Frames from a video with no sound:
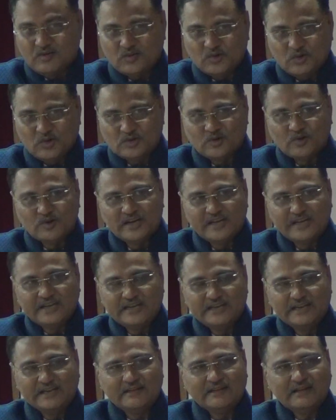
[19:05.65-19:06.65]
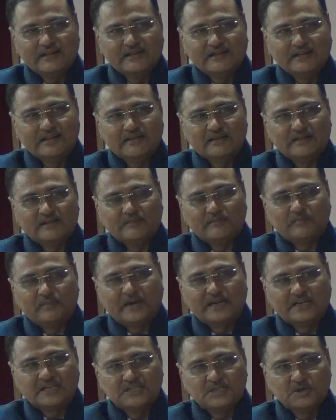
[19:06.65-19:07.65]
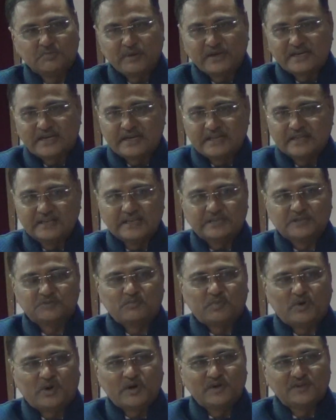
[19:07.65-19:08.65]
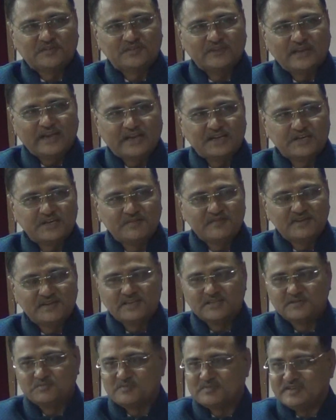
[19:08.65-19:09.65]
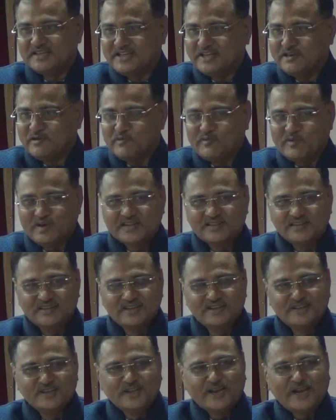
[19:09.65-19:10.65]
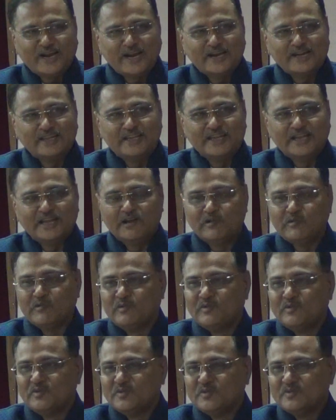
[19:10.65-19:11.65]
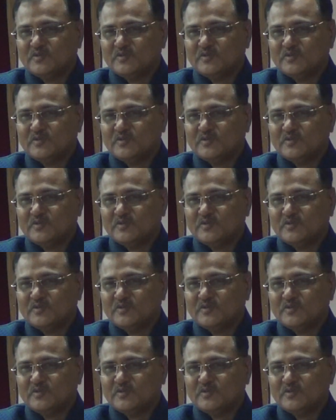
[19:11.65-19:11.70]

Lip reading: not only participated in the sports activities, they have won, and they have